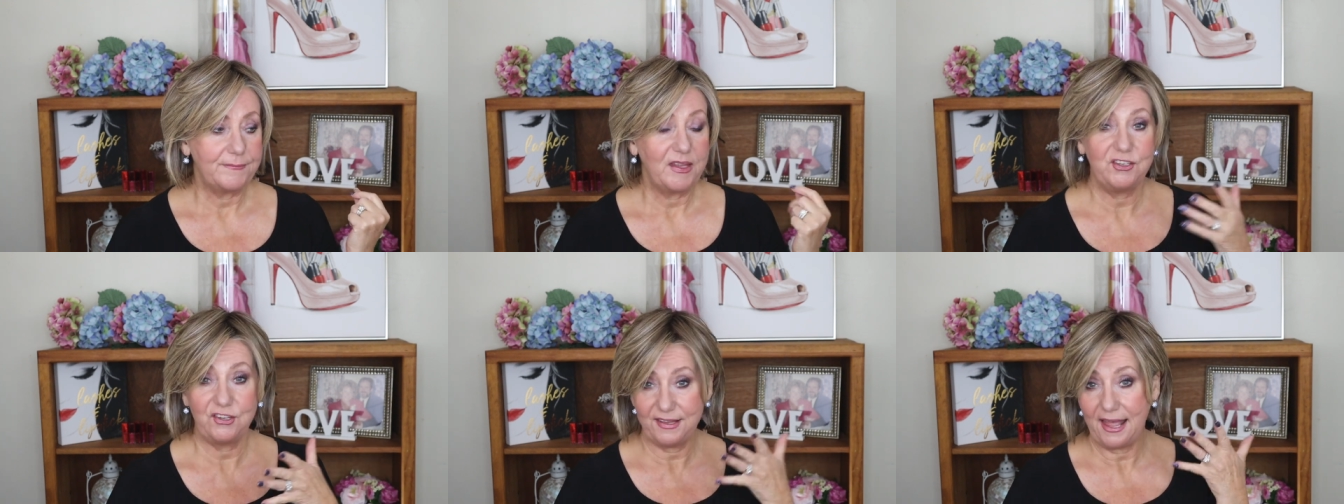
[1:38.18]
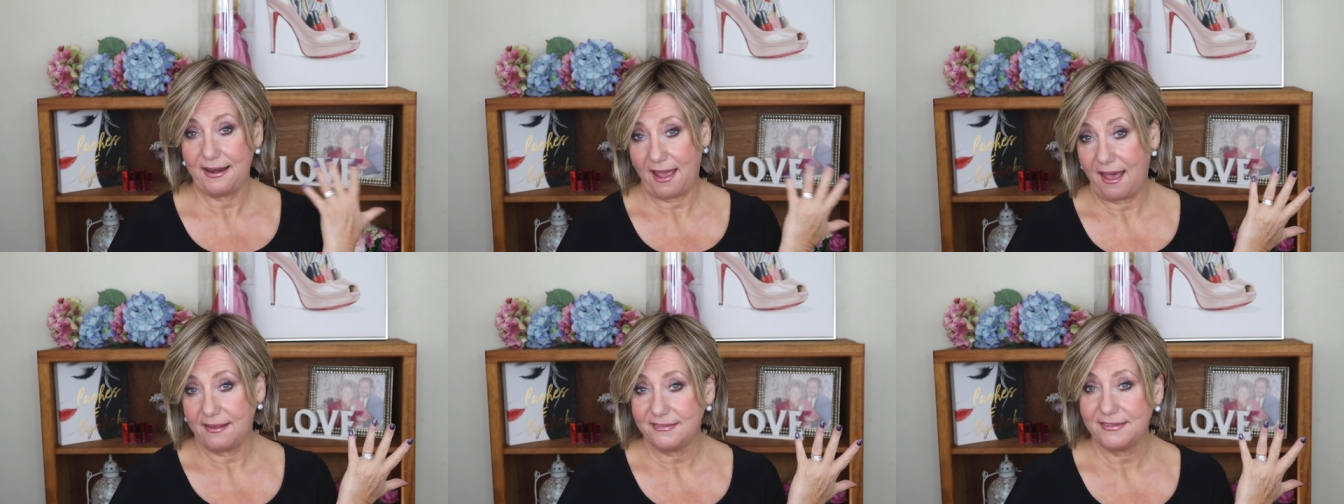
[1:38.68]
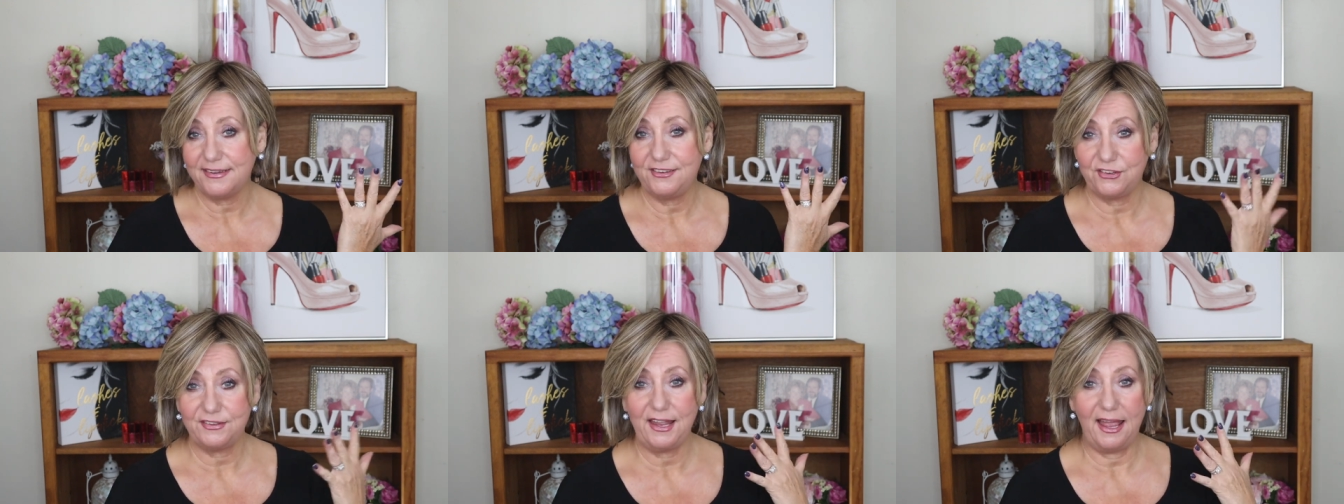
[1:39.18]
he just had us, he
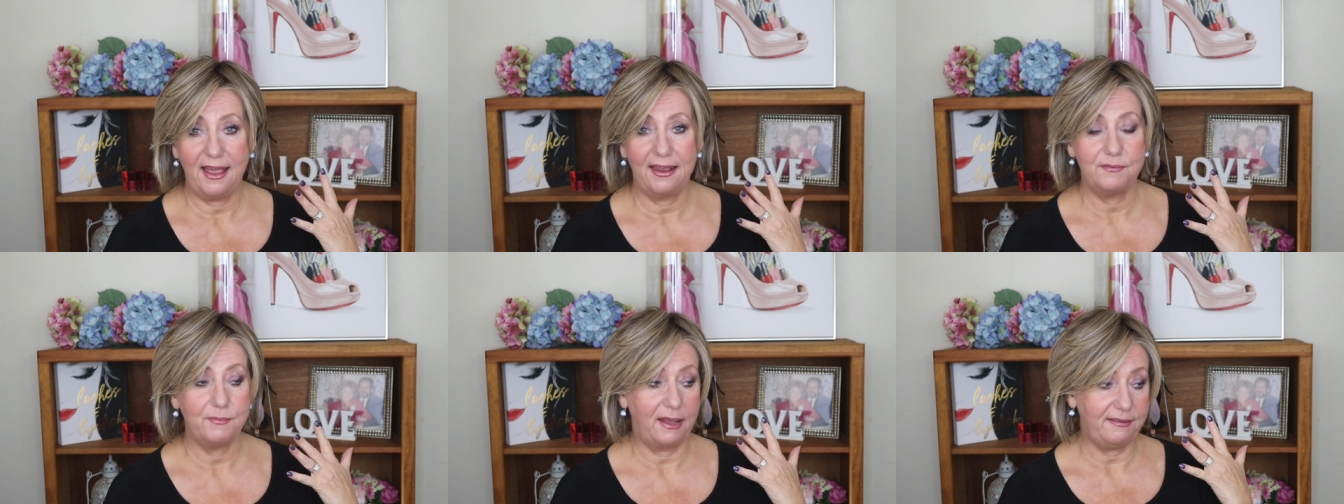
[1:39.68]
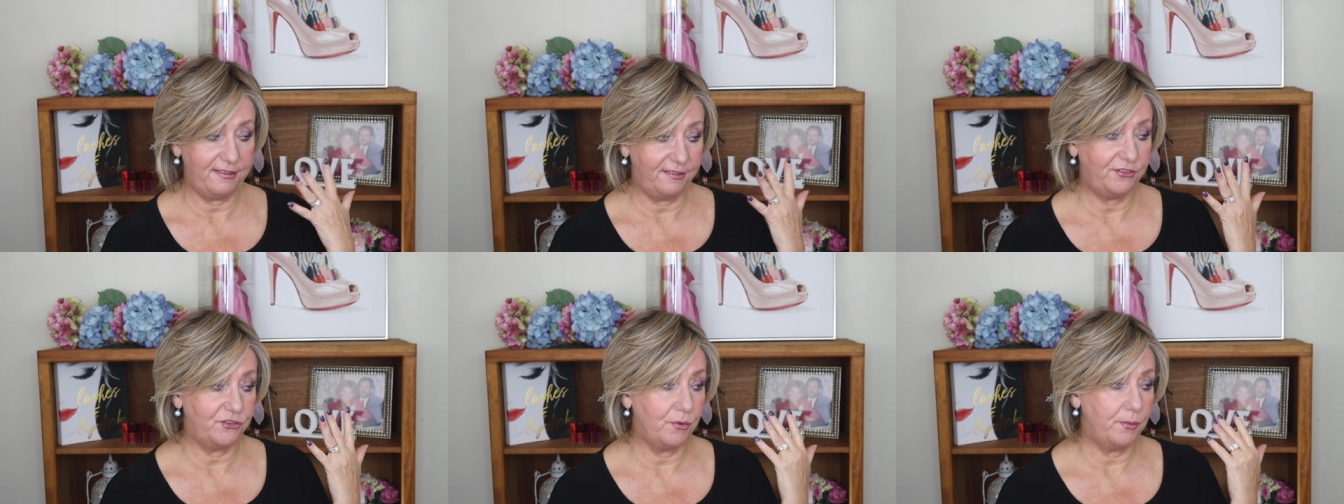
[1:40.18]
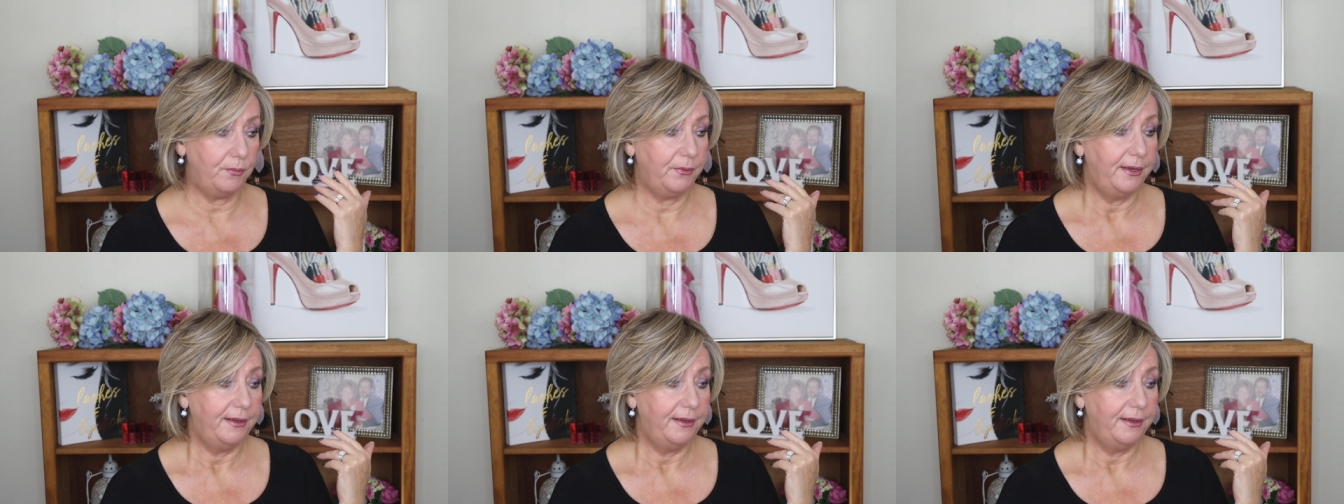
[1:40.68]
just had my sister,